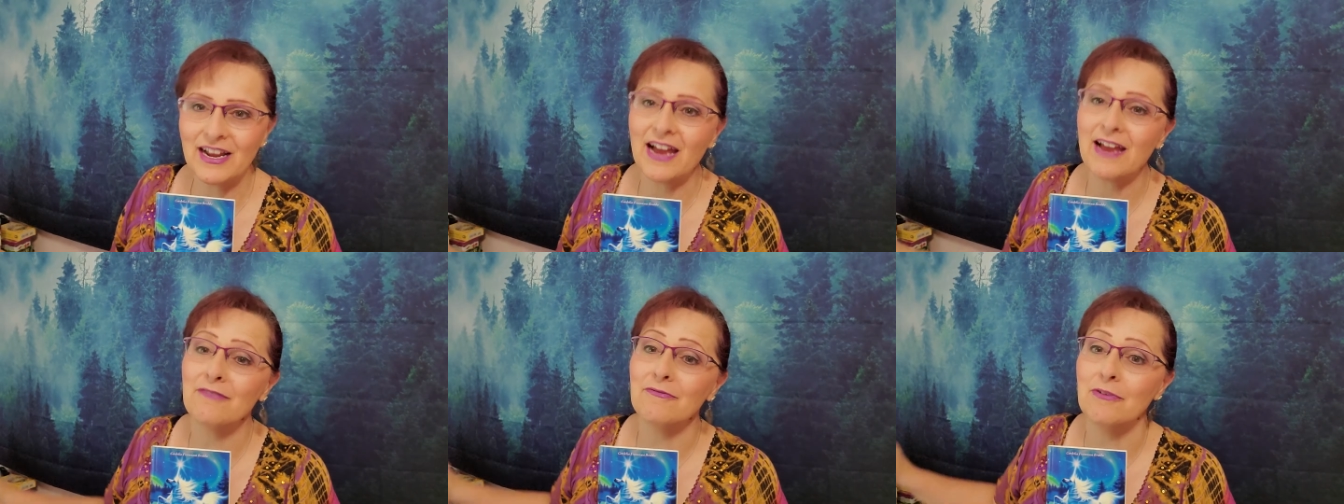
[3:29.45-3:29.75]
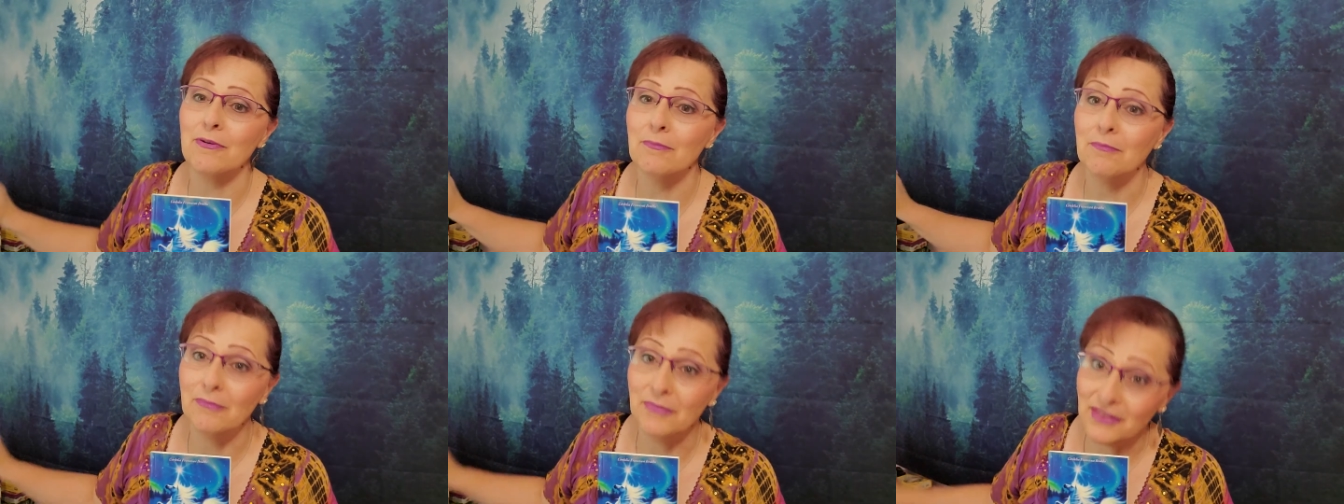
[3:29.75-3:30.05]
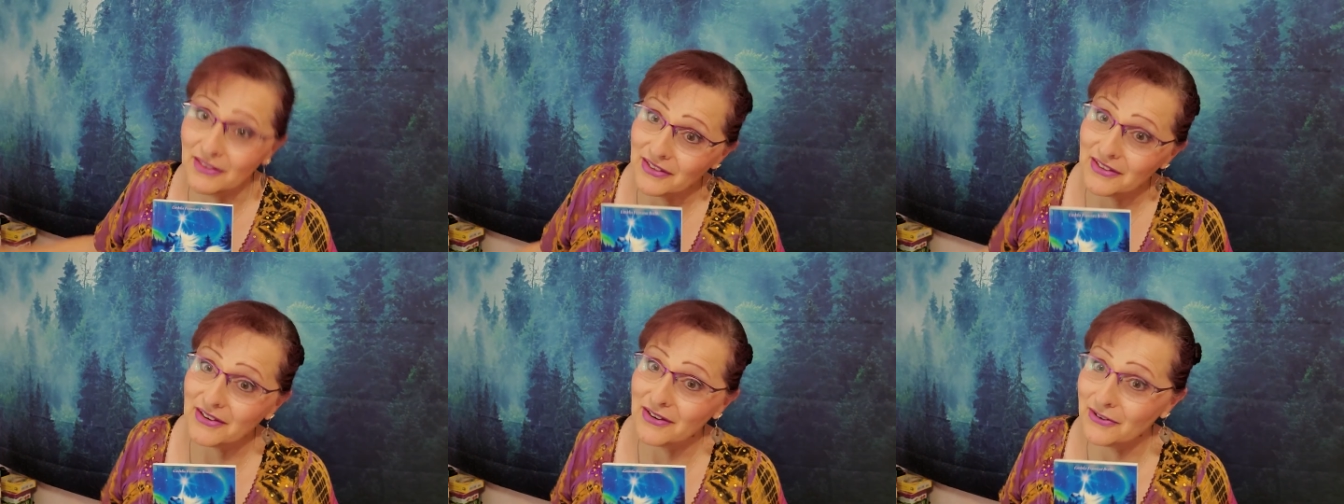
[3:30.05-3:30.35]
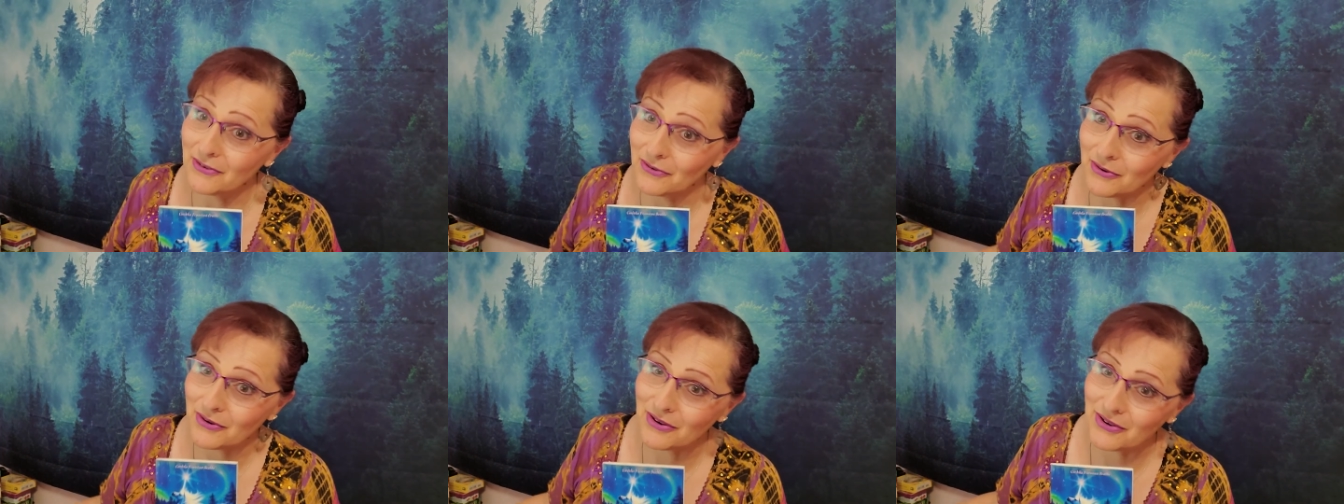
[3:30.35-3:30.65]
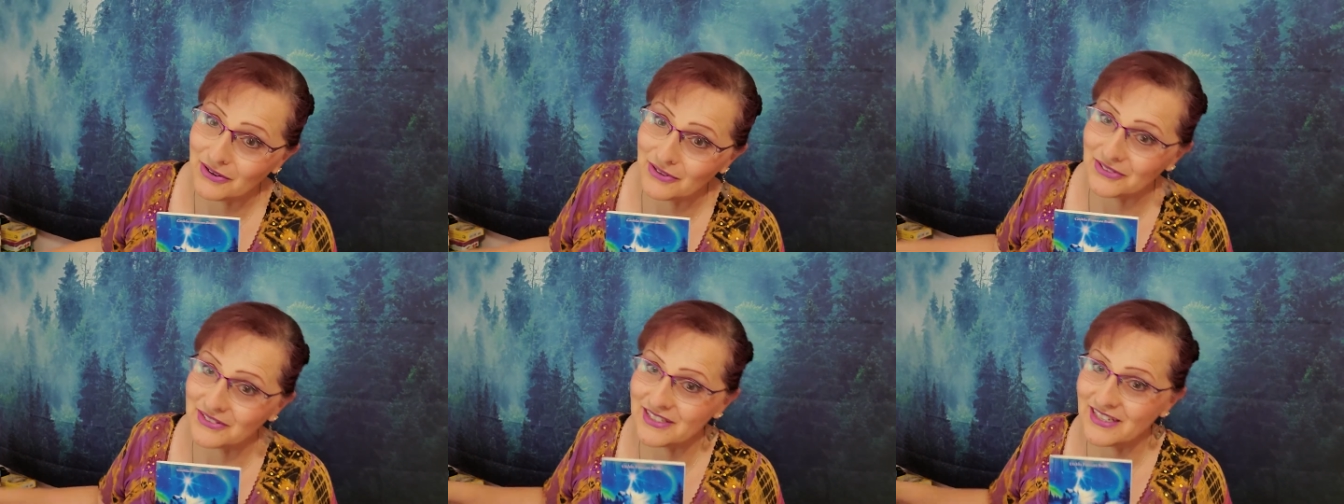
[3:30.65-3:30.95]
I have a million
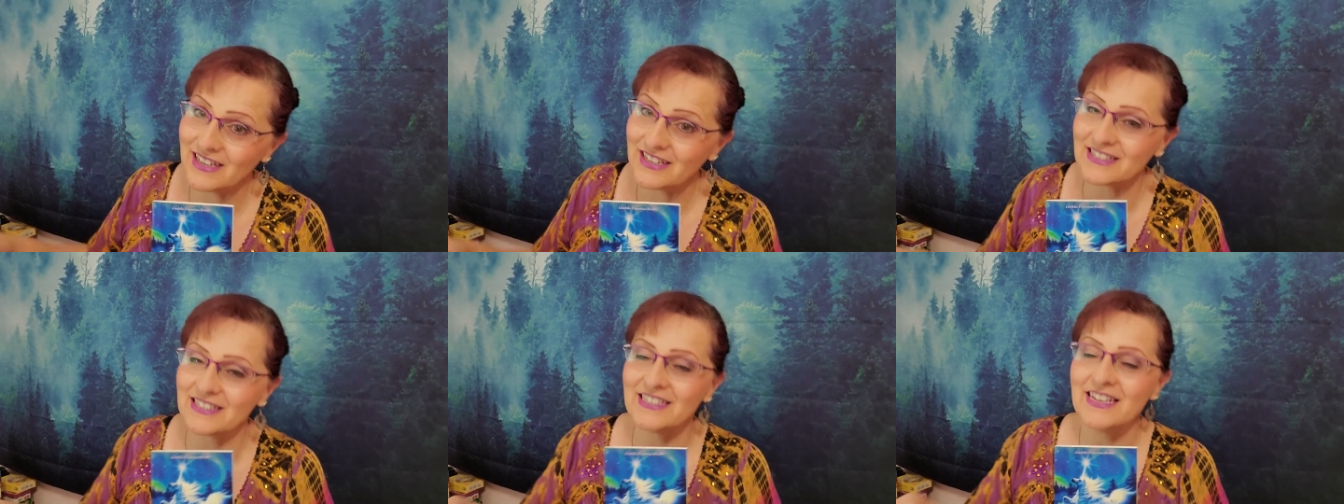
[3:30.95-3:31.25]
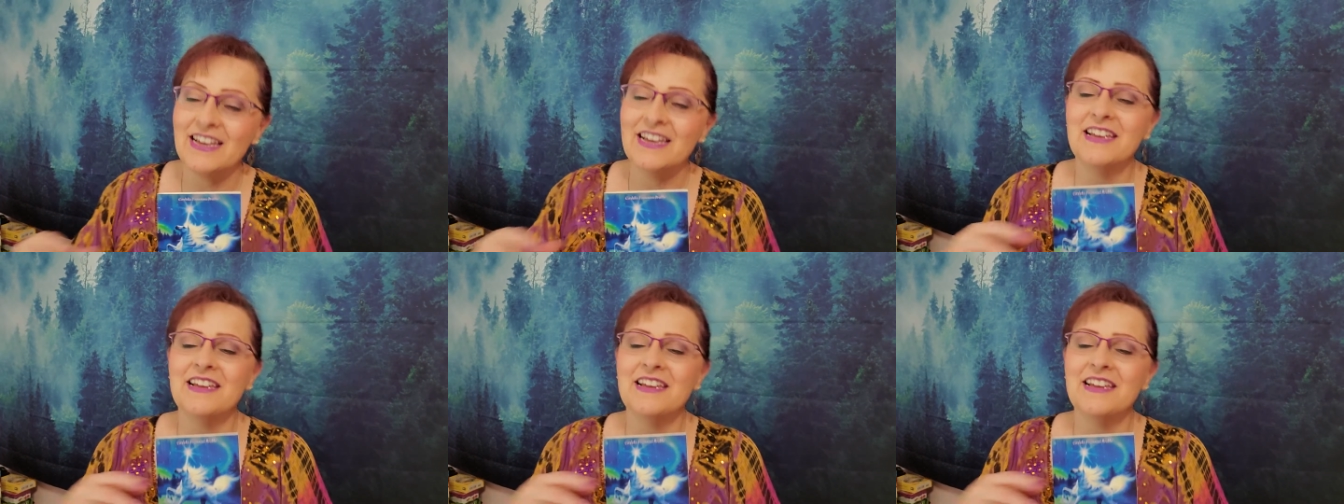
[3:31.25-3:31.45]
oracle decks.